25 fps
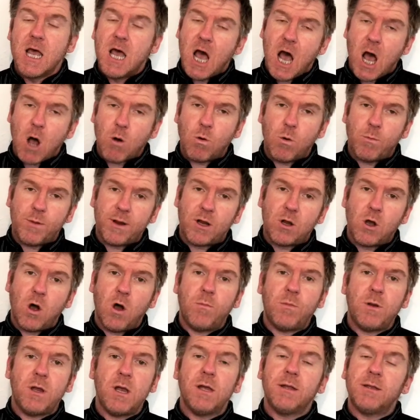I will be
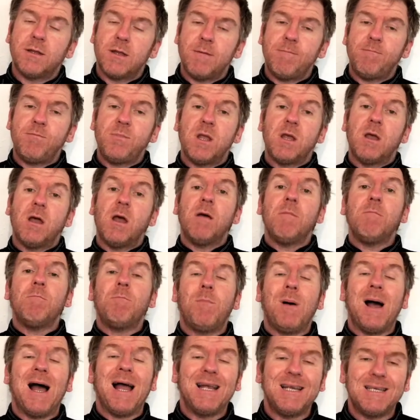copying them and
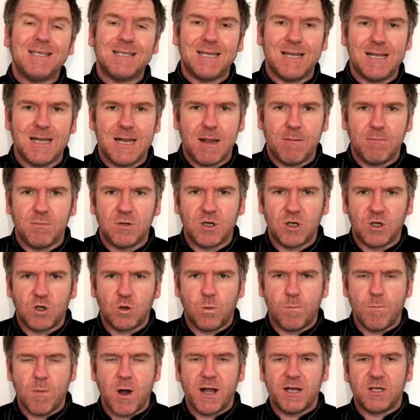pasting them to
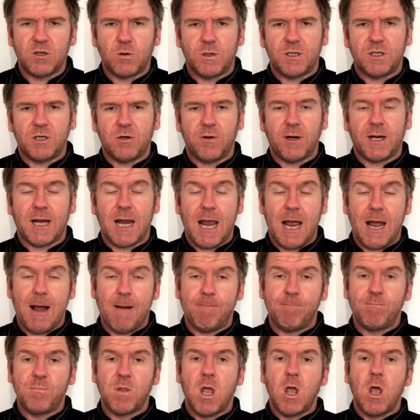my Twitter
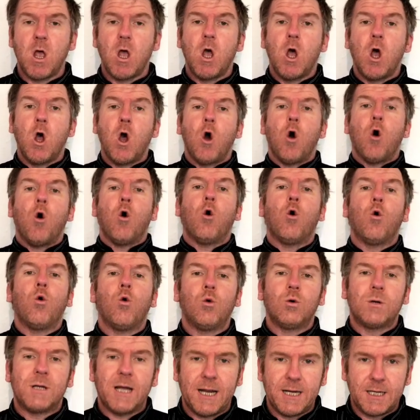account
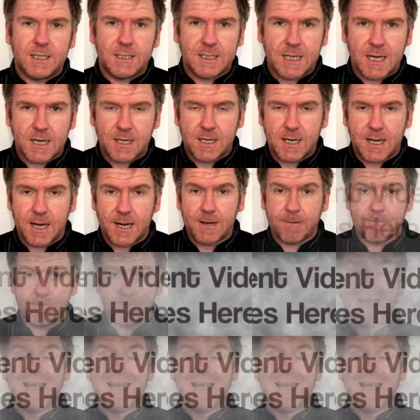all day Sunday.